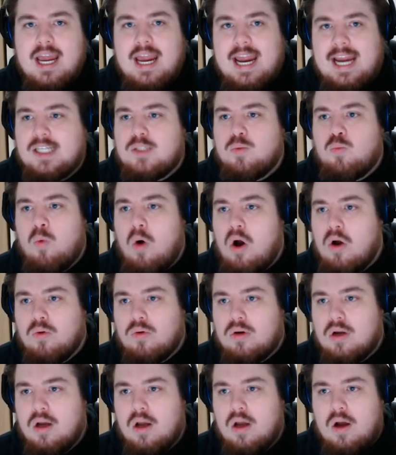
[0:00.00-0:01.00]
it's
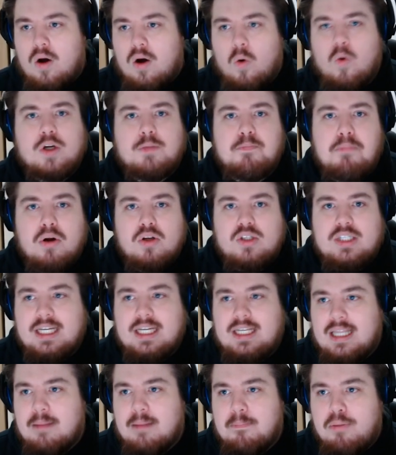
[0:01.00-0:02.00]
woke or it's
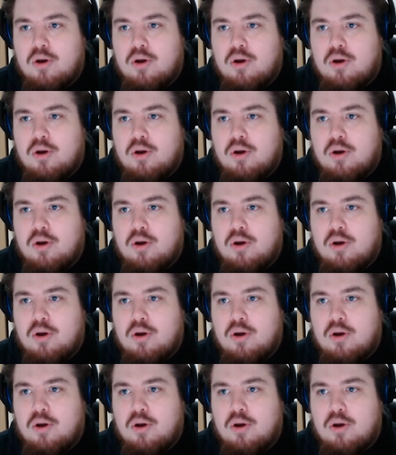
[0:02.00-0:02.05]
pushing